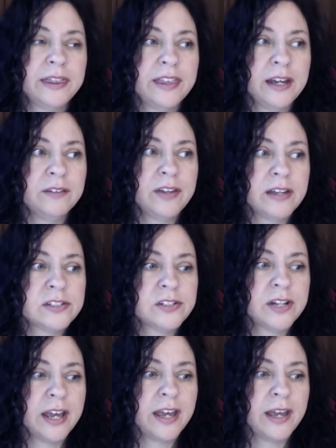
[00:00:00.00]
thought of
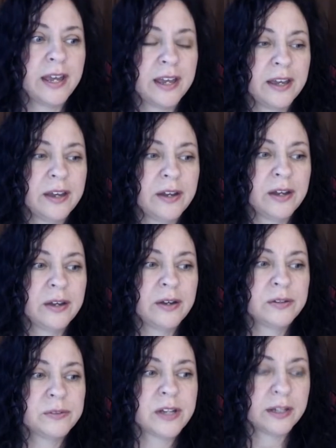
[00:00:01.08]
yesterday
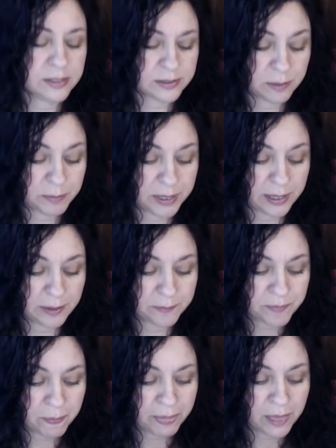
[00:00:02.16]
talking to somebody
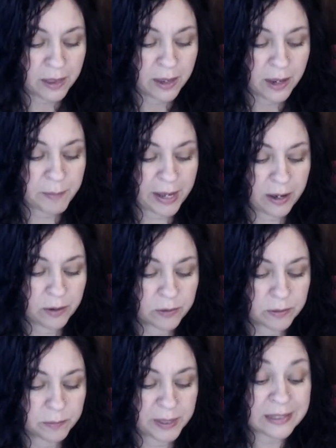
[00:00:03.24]

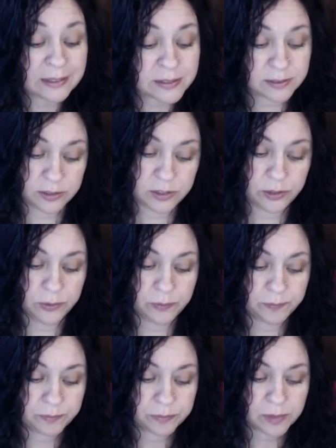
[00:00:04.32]
about being listened to
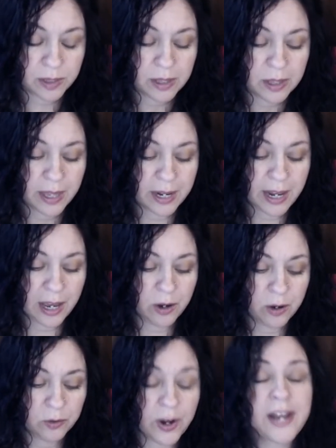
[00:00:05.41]
and
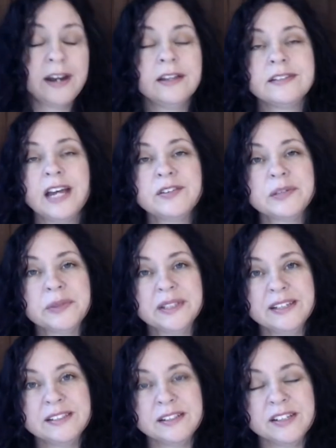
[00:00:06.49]
how great it is to have someone
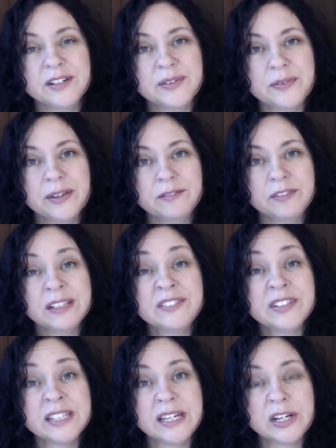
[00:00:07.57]
listen to you and really,
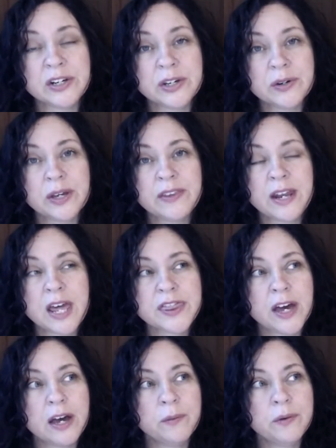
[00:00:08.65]
really hear you. And then I
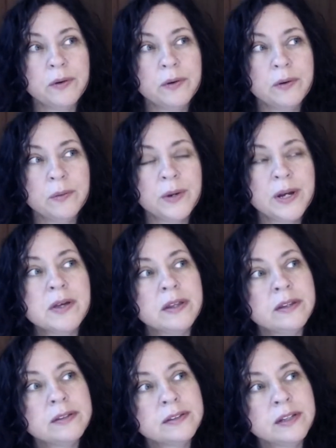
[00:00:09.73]
thought, wait a minute,
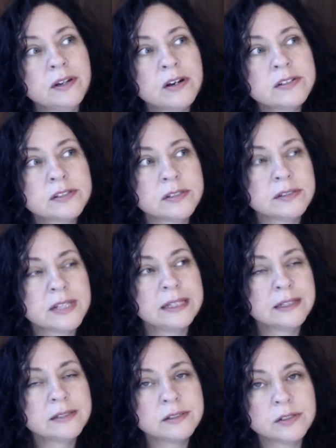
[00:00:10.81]
the narcissists, they
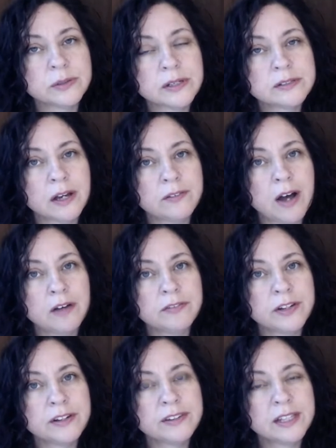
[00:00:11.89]
listen to us
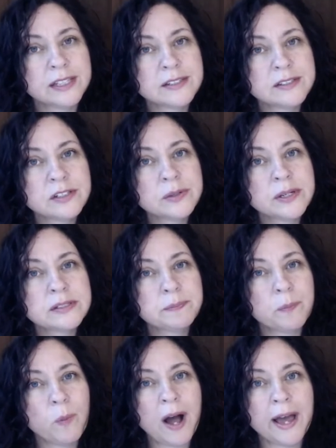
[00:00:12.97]
often. They listen to us.
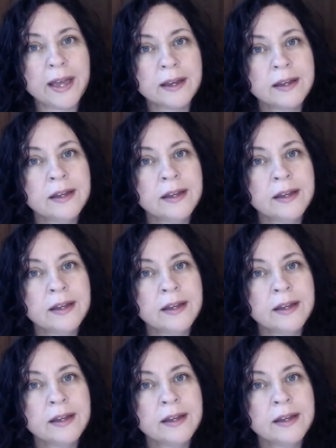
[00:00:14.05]
Why?